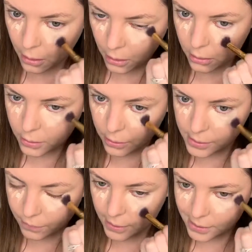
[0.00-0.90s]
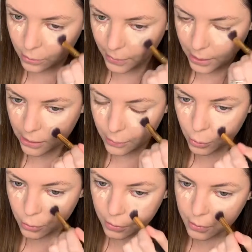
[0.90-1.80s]
who knows if they're still made
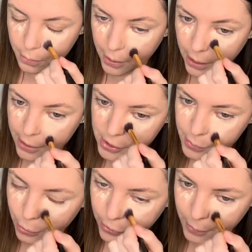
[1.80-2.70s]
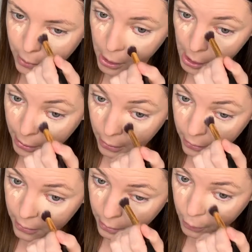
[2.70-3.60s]
anymore. But I just bought them online.
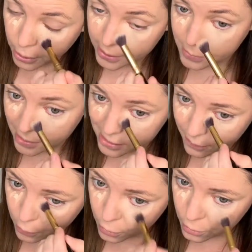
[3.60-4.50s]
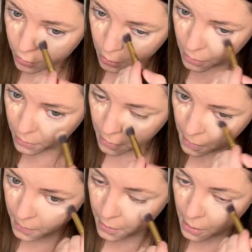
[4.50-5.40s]
They weren't expensive at all.
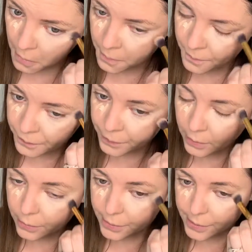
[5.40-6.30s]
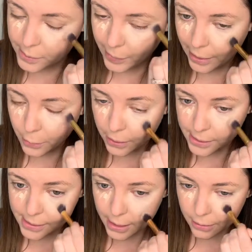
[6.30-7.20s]
This is back when I
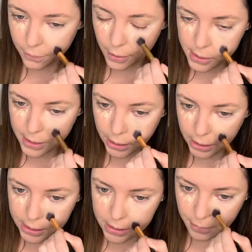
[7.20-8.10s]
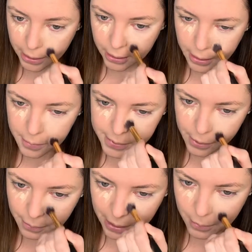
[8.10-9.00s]
started first getting into makeup, so
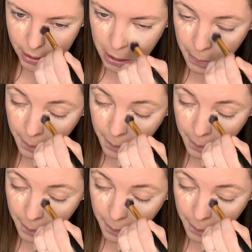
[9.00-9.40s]
maybe